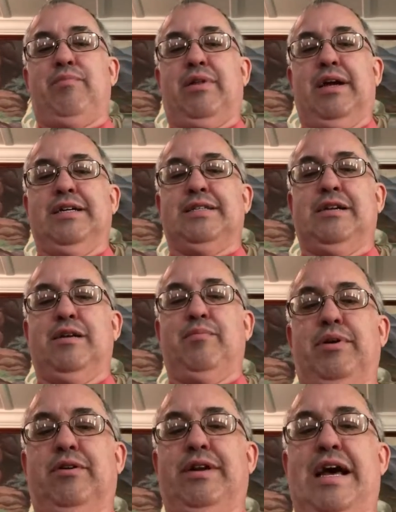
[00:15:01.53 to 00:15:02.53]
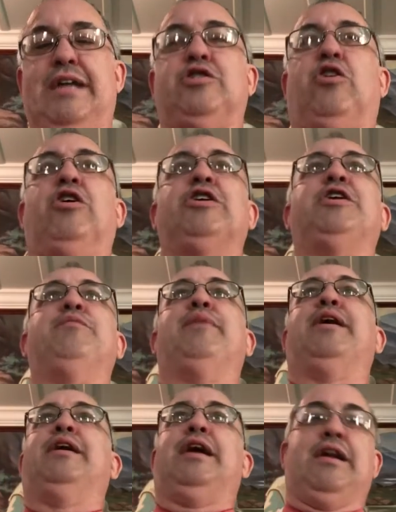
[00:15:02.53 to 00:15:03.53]
it plays Bildad's
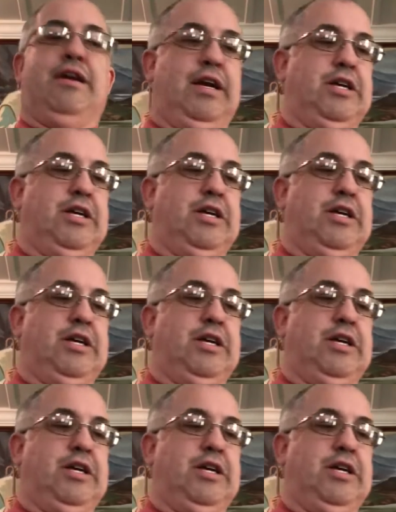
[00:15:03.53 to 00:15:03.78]
argument in